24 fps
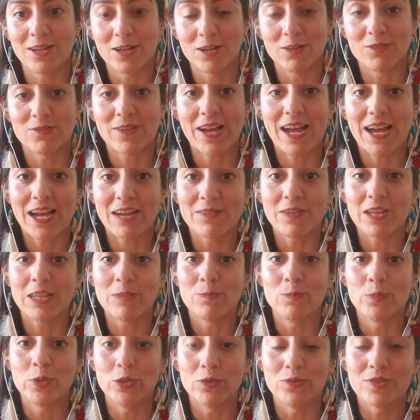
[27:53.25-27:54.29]
of
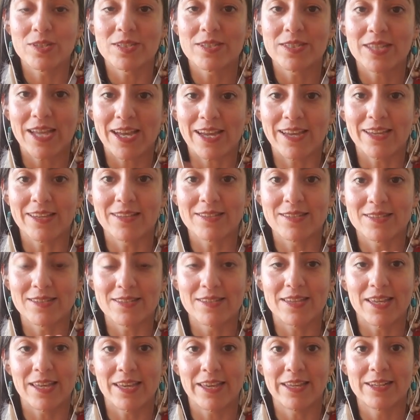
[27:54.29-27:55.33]
having both sides
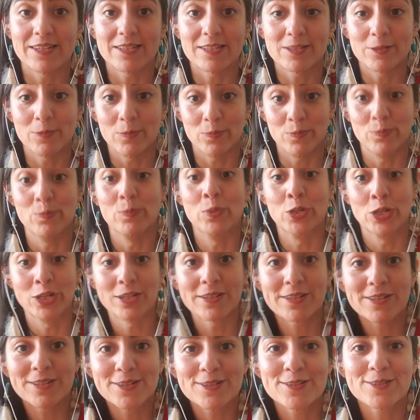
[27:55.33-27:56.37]
that
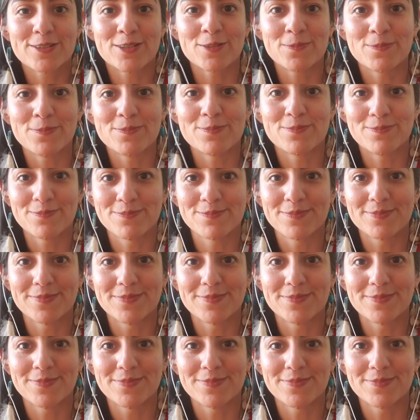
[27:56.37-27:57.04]
murder some,